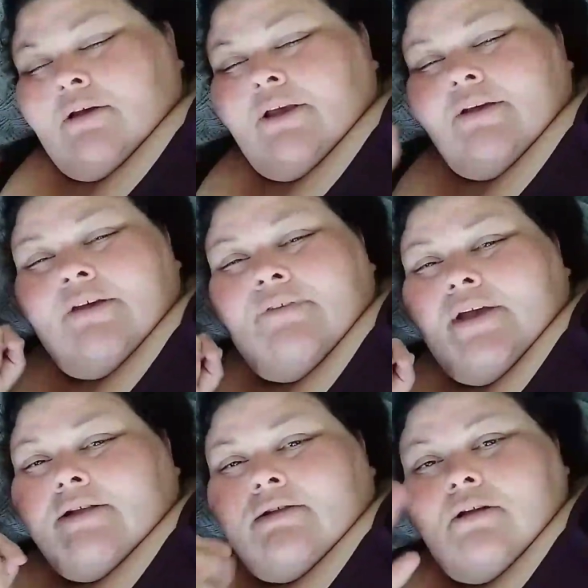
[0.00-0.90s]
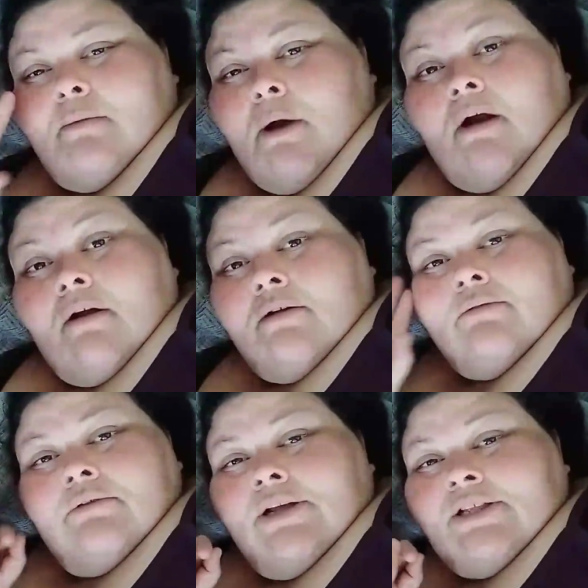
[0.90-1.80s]
if it gets done
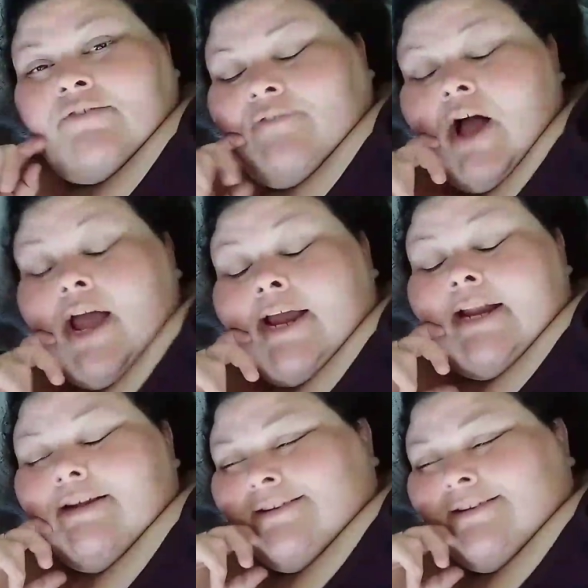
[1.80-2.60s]
tomorrow, it's fine.